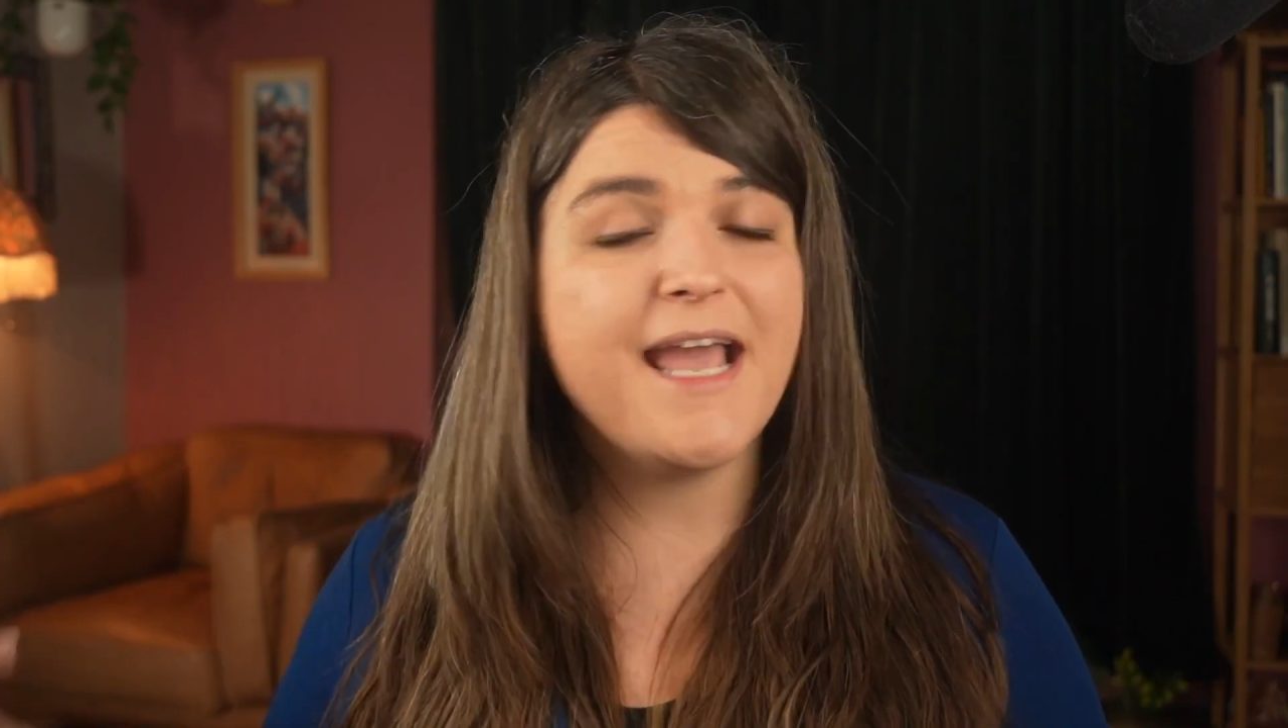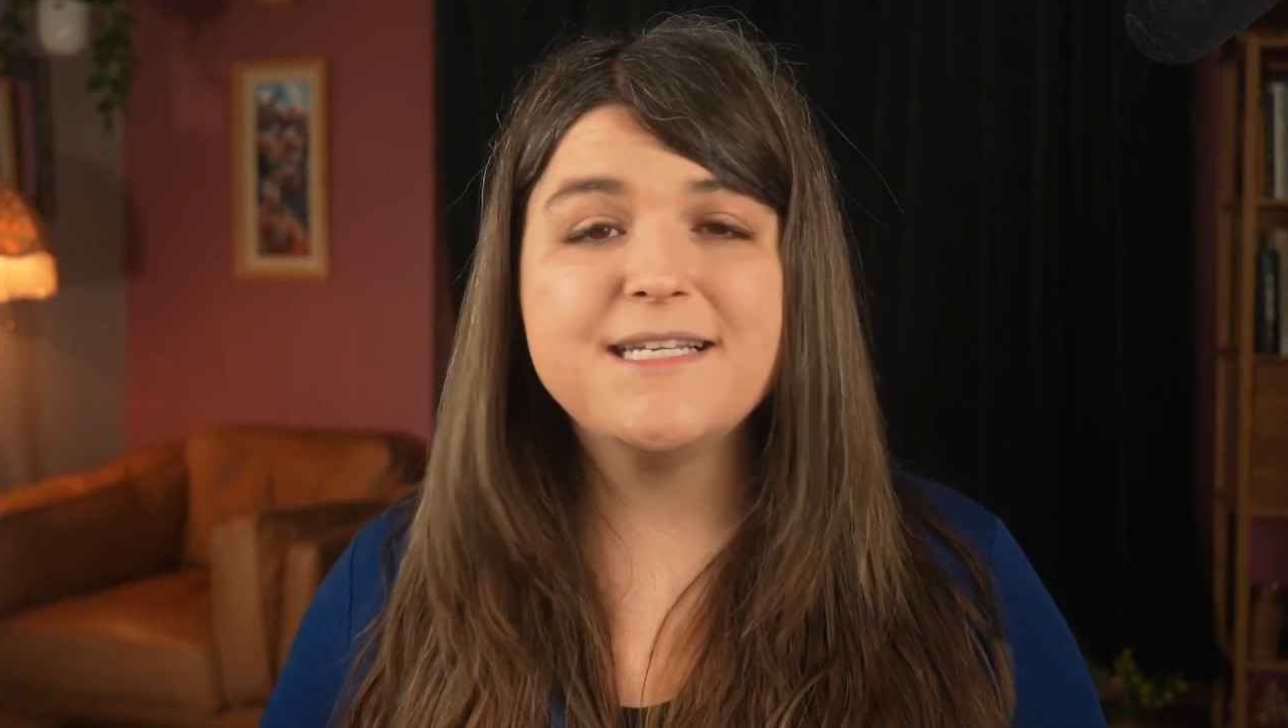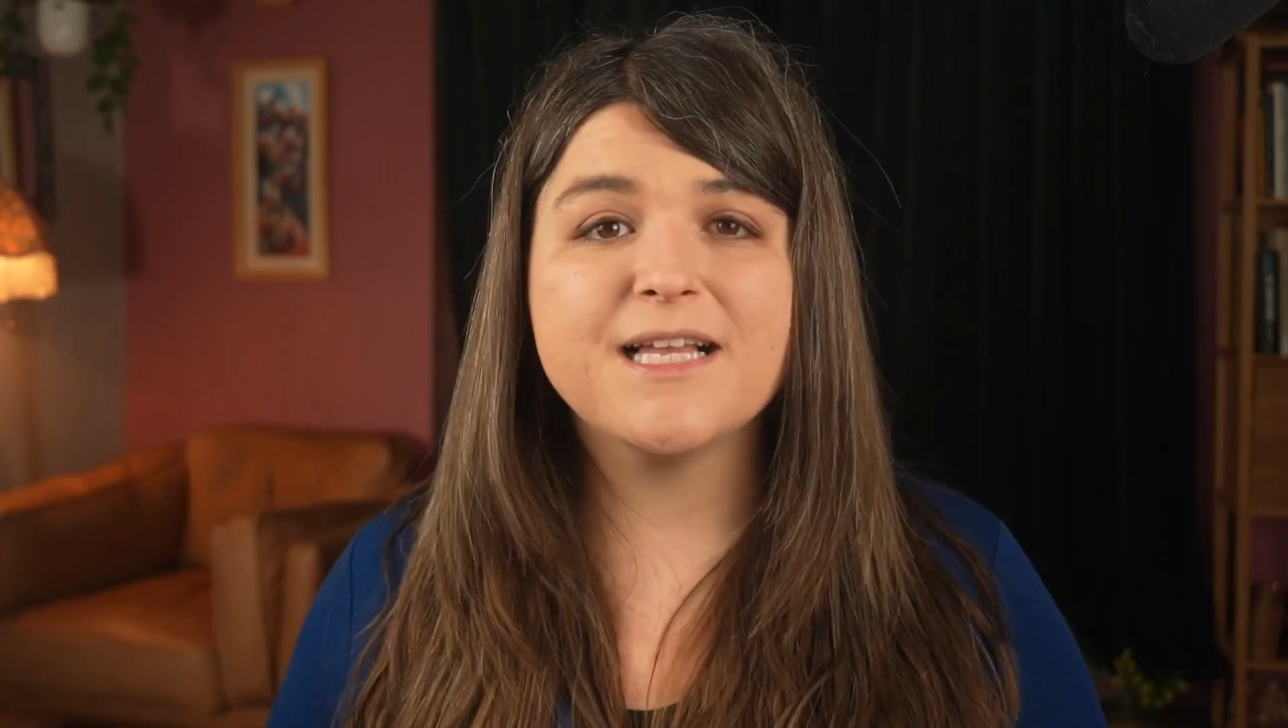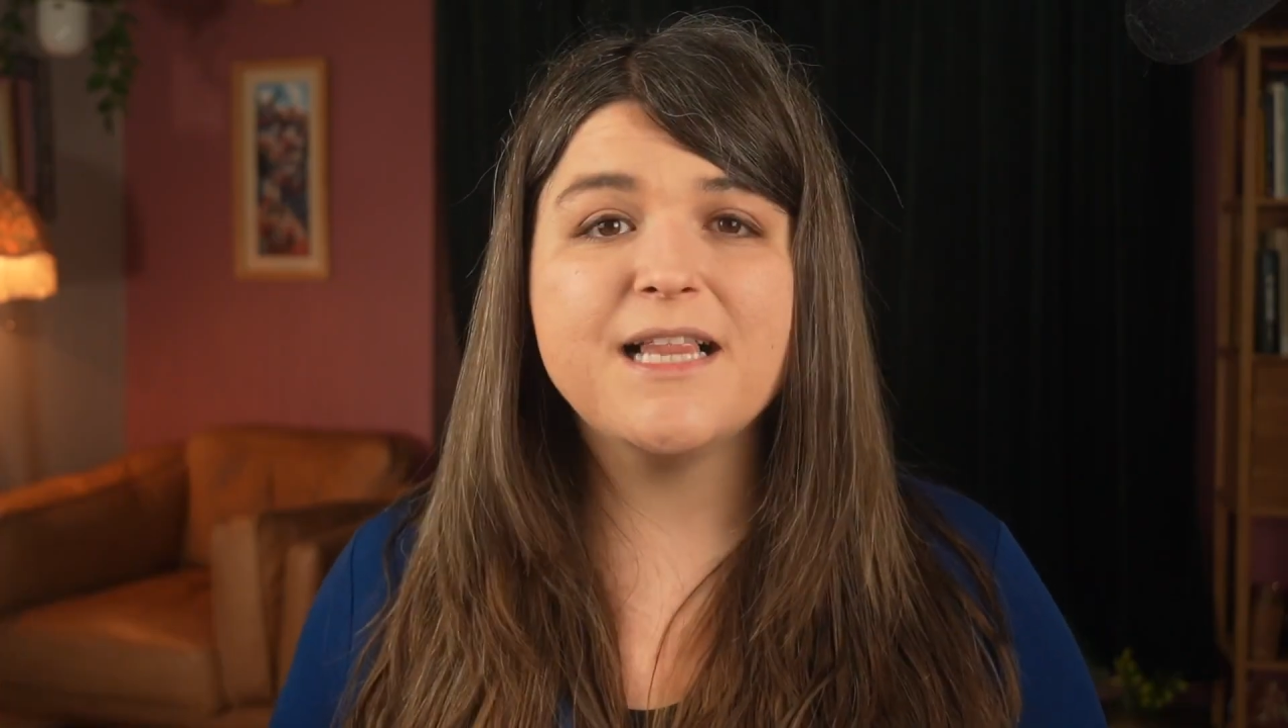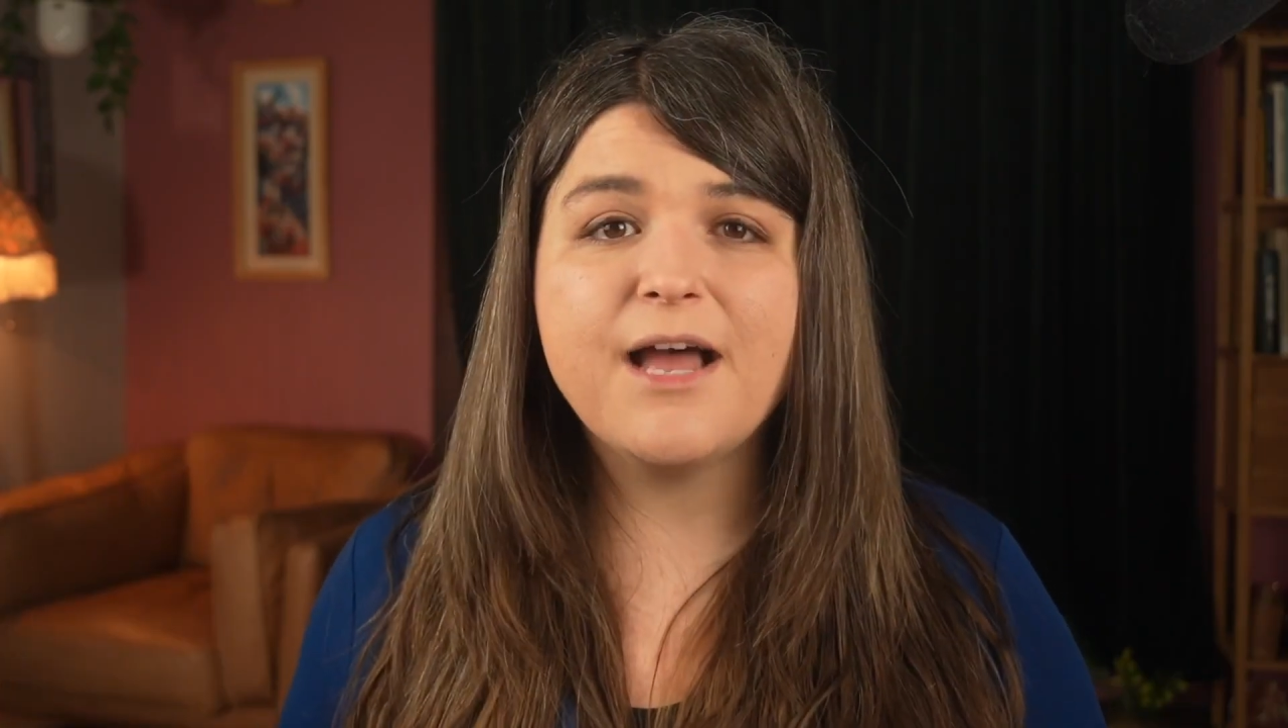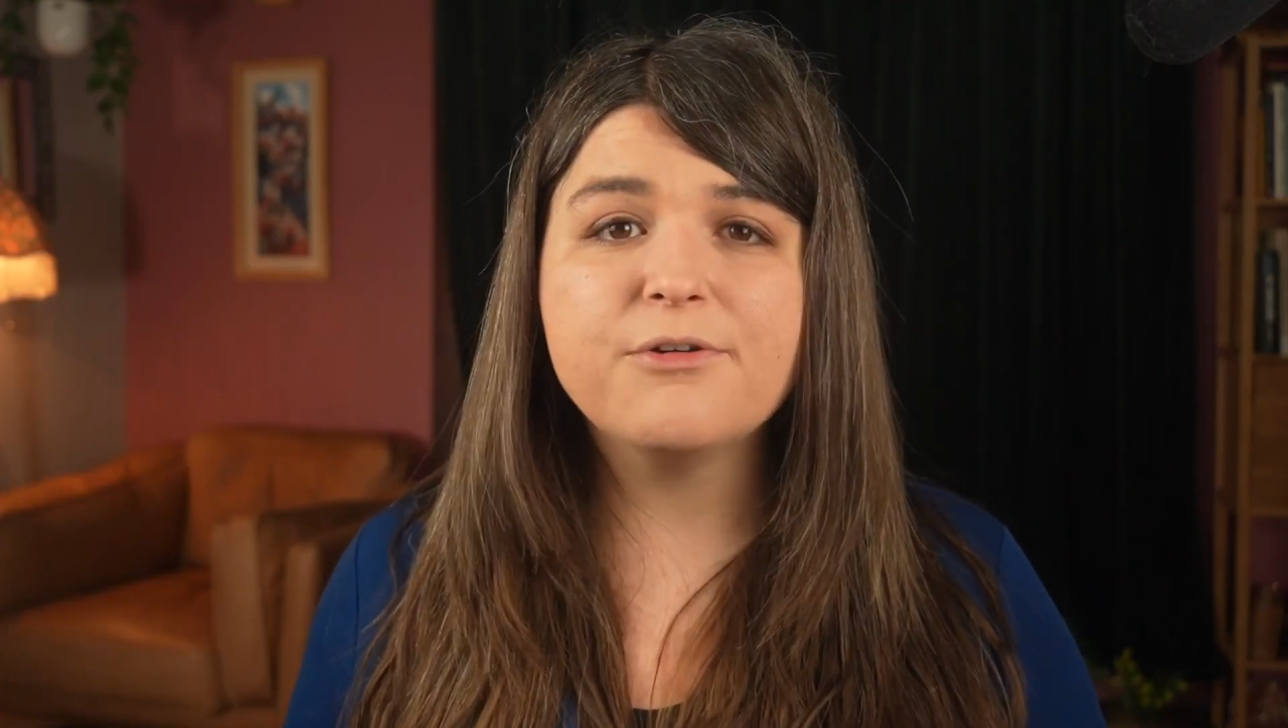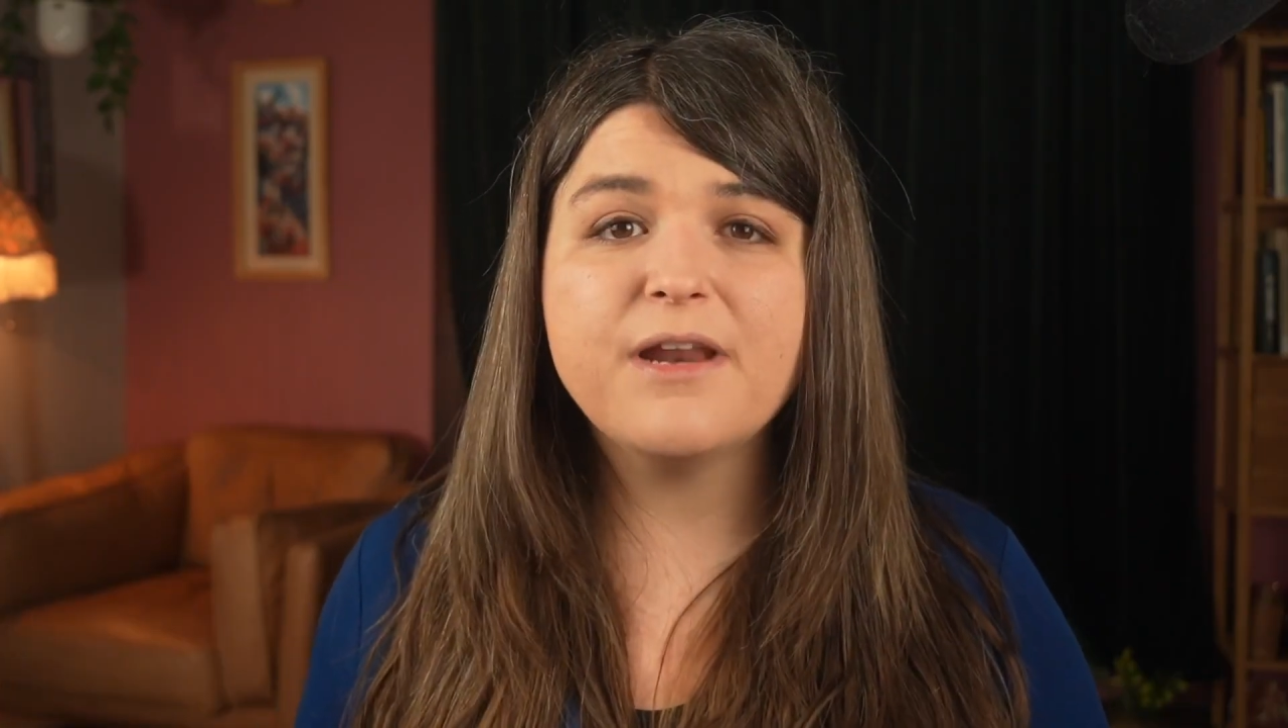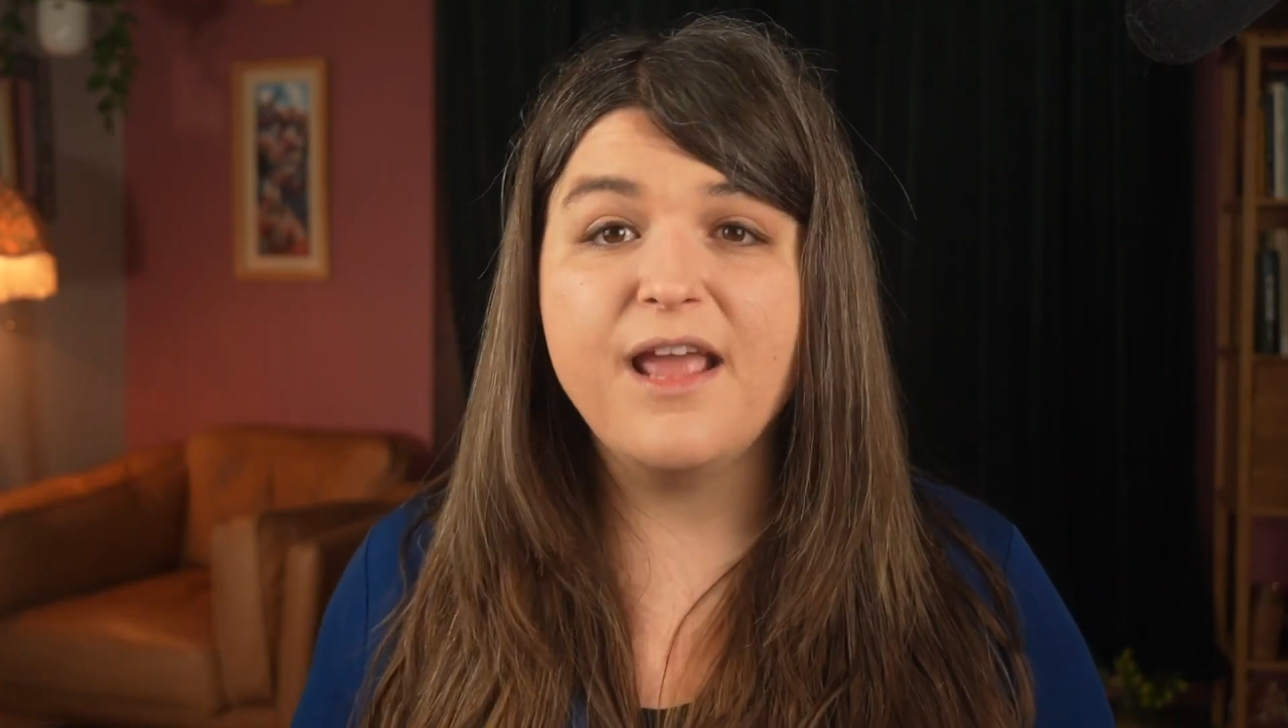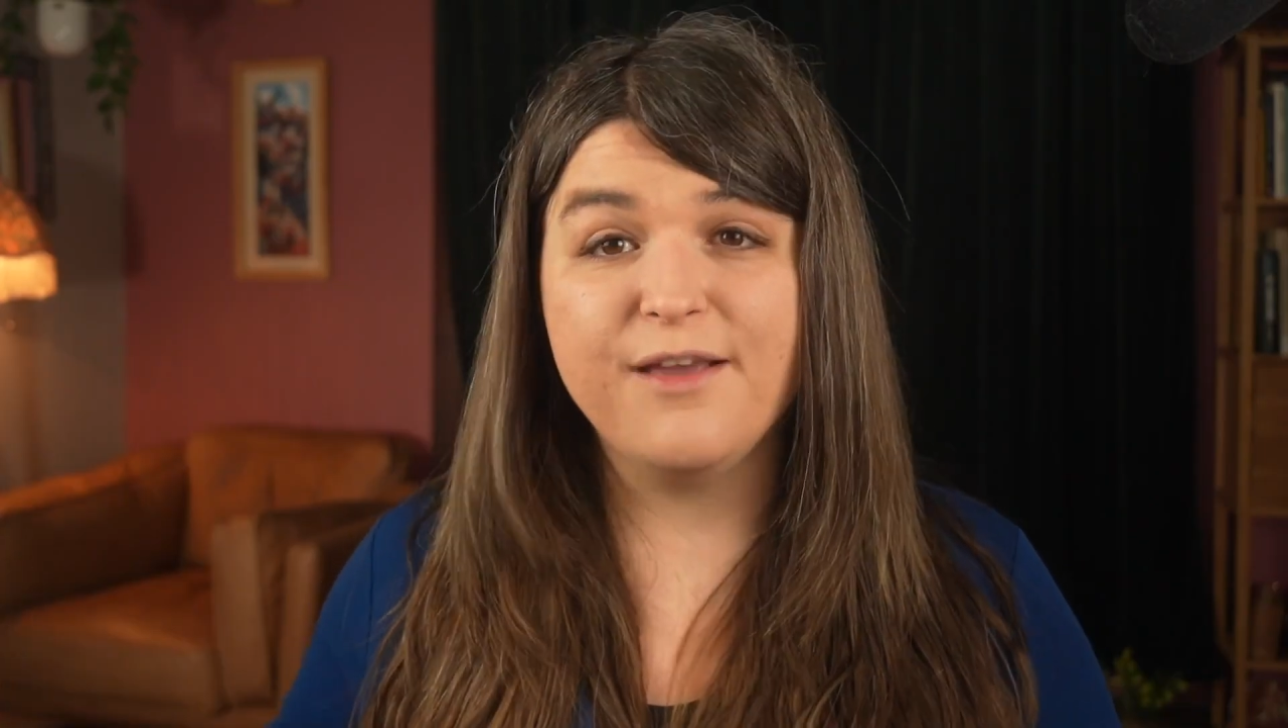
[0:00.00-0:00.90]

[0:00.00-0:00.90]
Aid Cloud